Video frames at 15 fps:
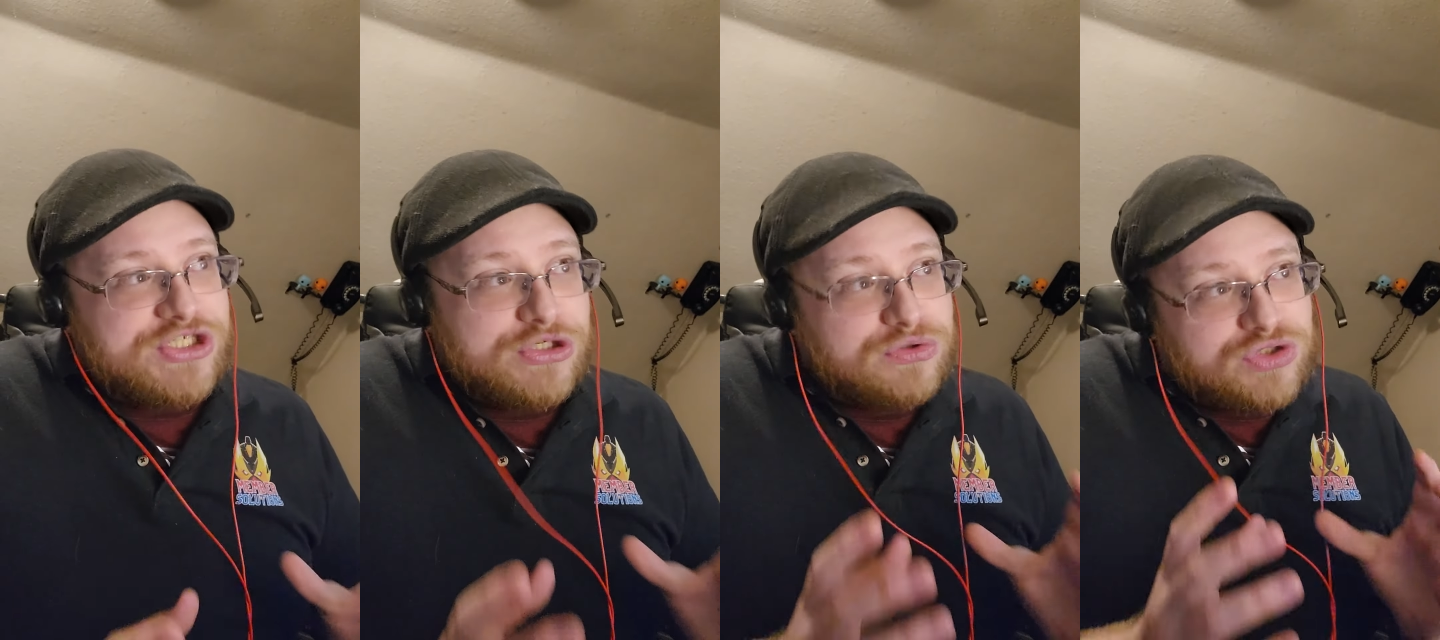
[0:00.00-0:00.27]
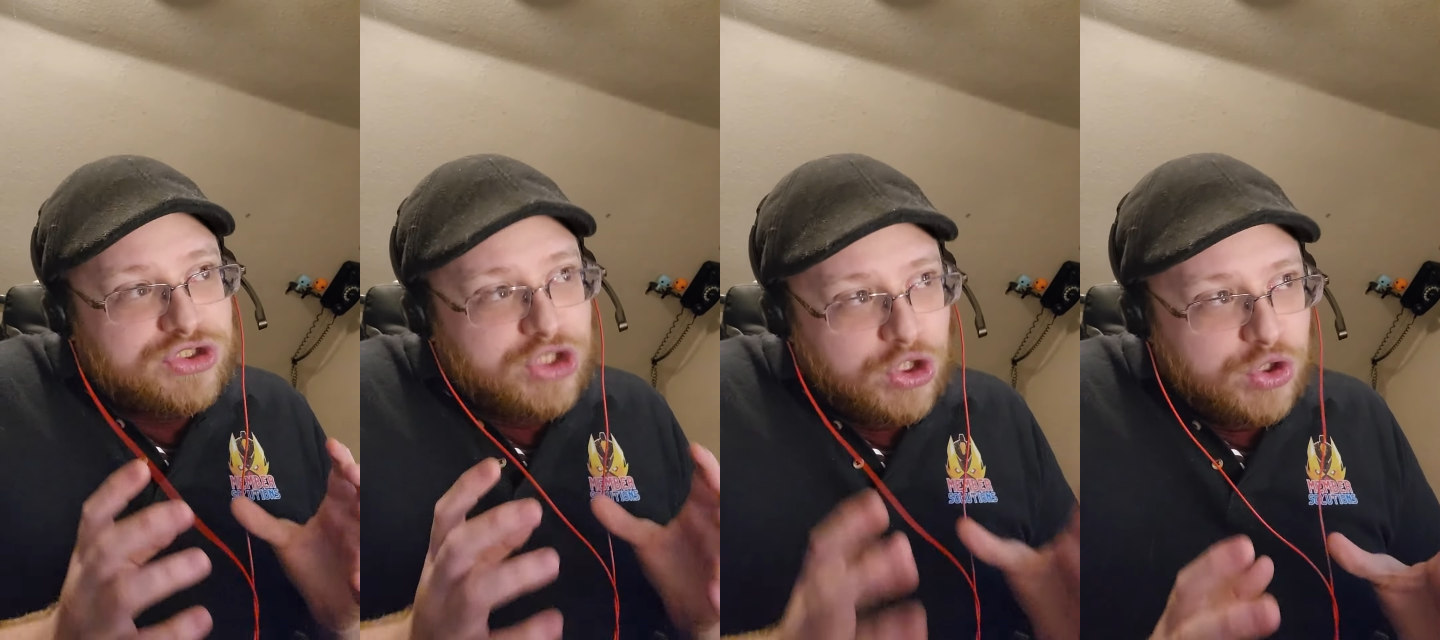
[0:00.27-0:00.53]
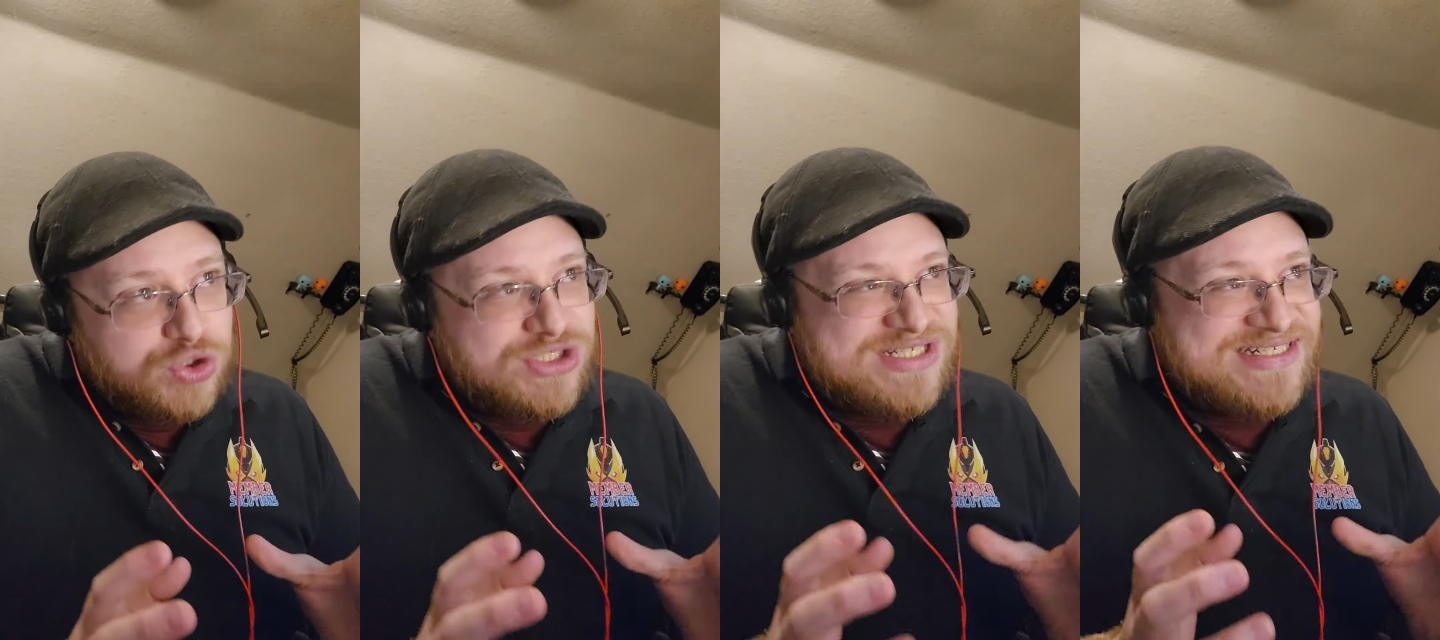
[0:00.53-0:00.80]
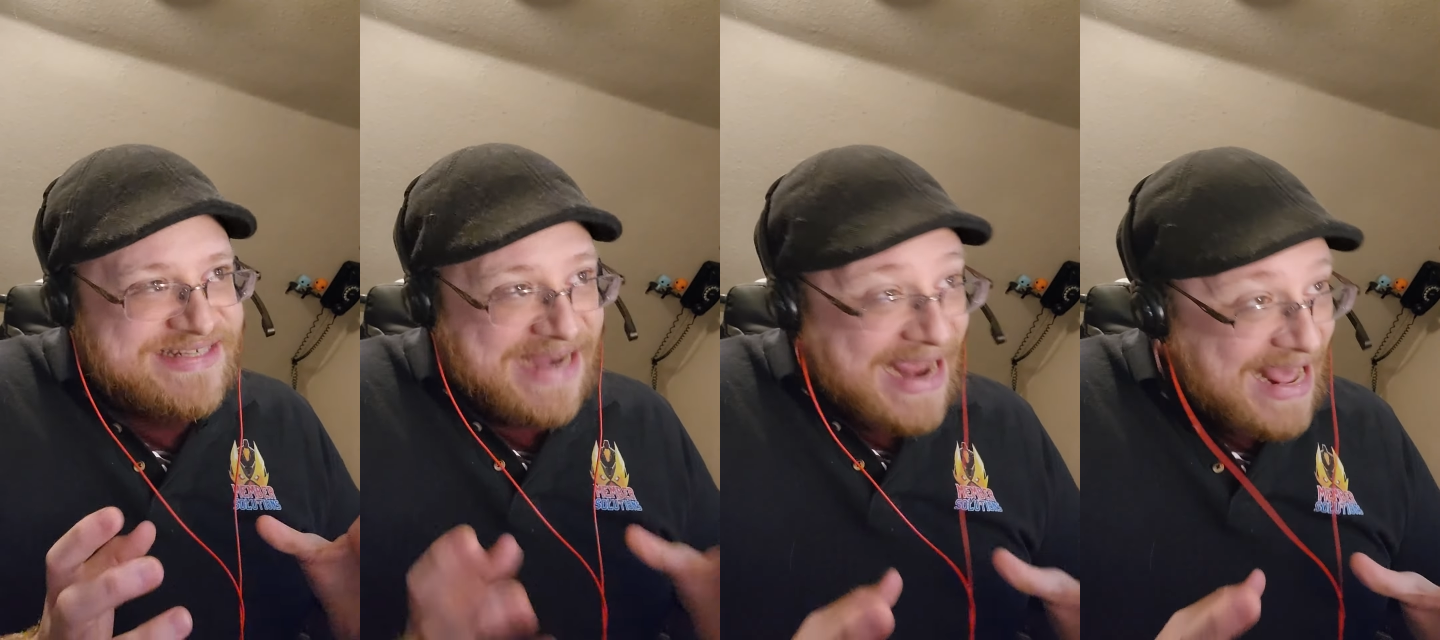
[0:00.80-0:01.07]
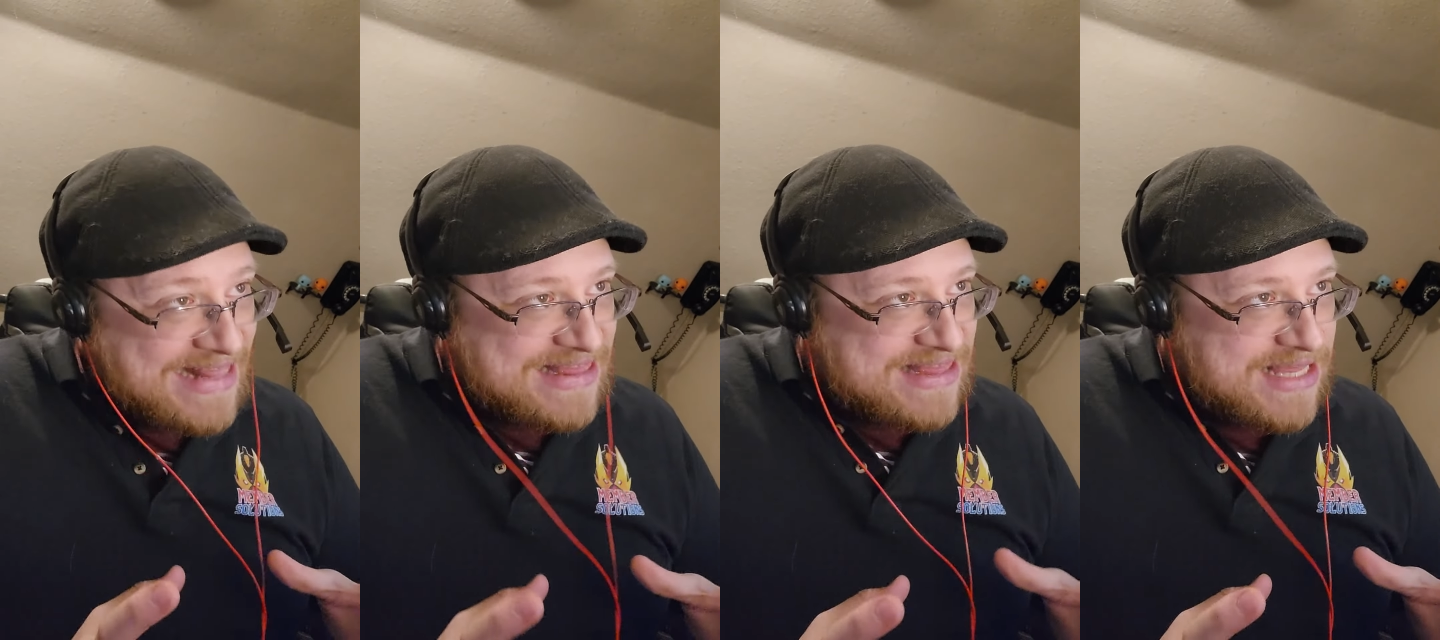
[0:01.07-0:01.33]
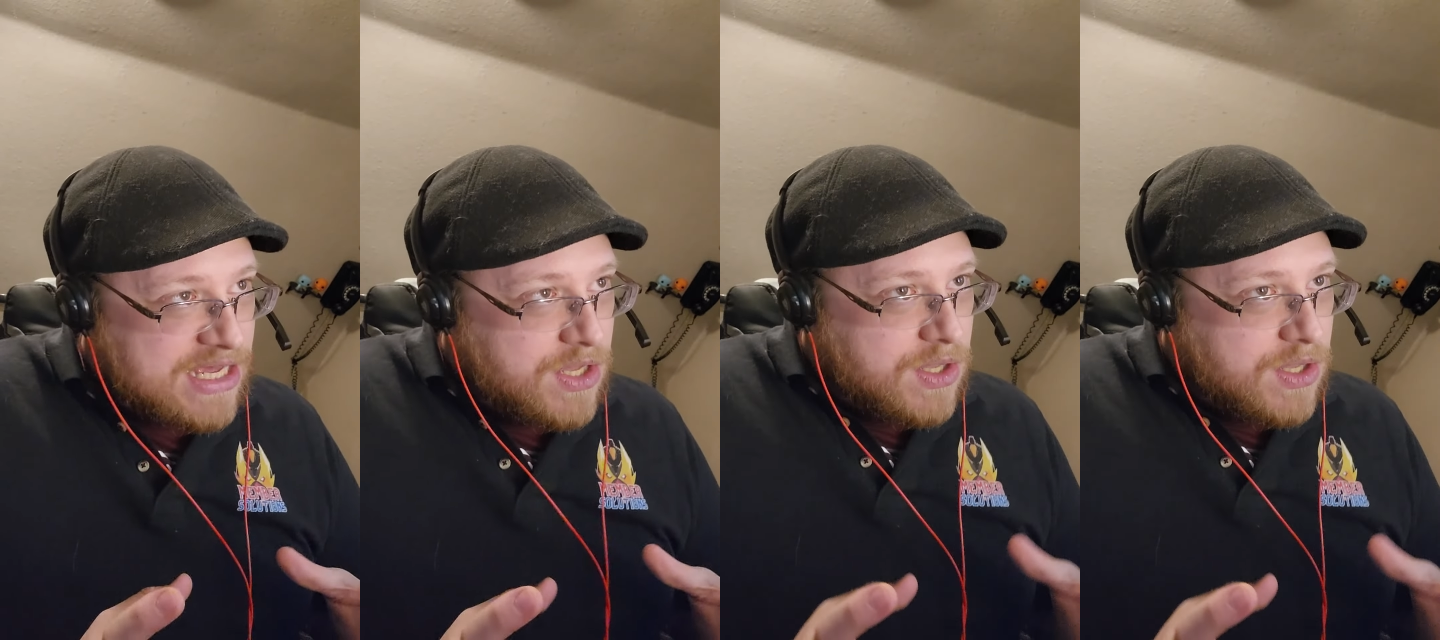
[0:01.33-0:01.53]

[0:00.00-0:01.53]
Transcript: you choose death